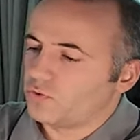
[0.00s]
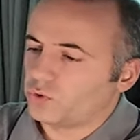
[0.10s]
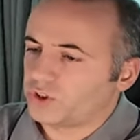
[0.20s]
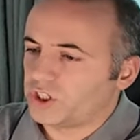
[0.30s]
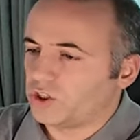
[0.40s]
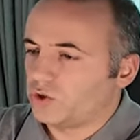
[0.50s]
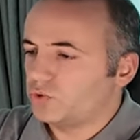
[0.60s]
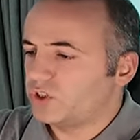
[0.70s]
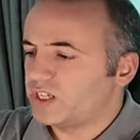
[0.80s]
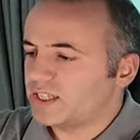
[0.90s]

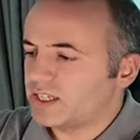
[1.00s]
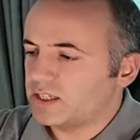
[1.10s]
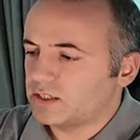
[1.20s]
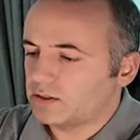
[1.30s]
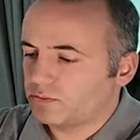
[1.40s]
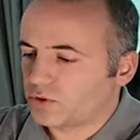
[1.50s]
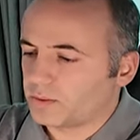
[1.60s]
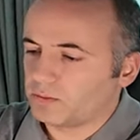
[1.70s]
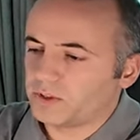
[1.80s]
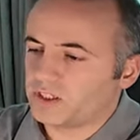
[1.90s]
14U. This is
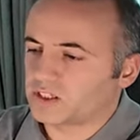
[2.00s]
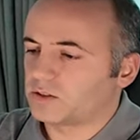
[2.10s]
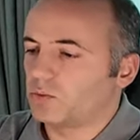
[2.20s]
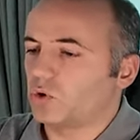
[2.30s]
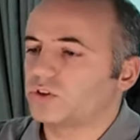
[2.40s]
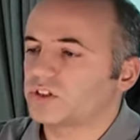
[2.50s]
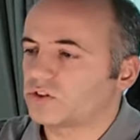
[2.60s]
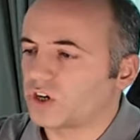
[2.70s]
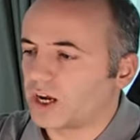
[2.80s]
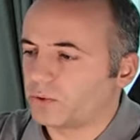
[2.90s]
probably the
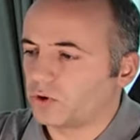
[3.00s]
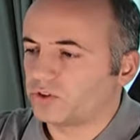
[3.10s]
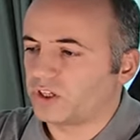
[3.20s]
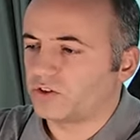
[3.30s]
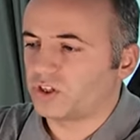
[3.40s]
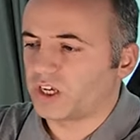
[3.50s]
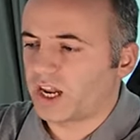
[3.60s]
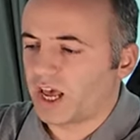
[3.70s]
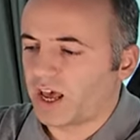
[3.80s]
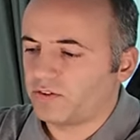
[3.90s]
smallest tripod that you
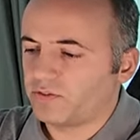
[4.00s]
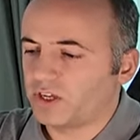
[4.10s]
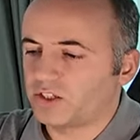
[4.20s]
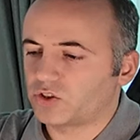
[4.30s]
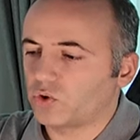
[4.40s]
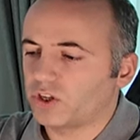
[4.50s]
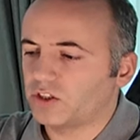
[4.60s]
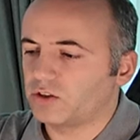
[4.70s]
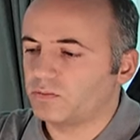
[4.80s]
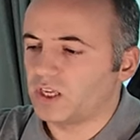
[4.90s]
can have. It's
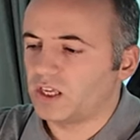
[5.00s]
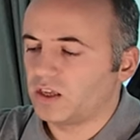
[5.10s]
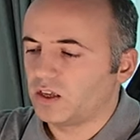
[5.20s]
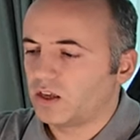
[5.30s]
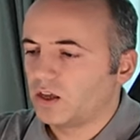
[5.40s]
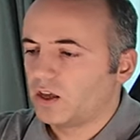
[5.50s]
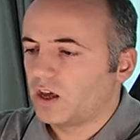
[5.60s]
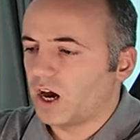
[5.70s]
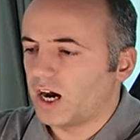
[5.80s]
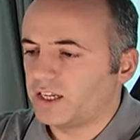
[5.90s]
going to be
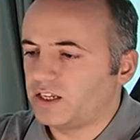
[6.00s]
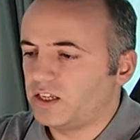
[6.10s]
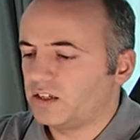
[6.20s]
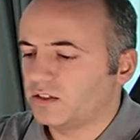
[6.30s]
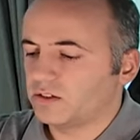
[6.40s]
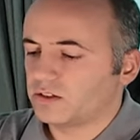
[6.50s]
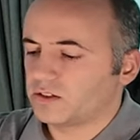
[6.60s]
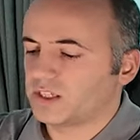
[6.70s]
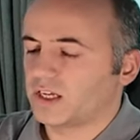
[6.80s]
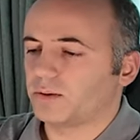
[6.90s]
ideal
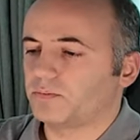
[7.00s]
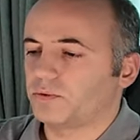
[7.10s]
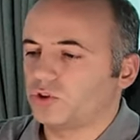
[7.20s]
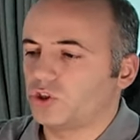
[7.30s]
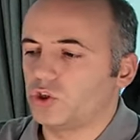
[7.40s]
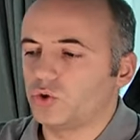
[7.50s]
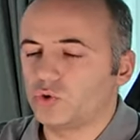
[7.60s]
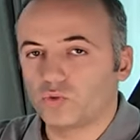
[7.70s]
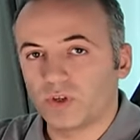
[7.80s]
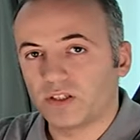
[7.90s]
setup to
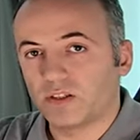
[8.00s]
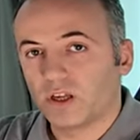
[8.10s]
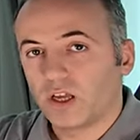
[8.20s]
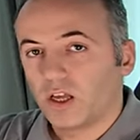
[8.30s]
use with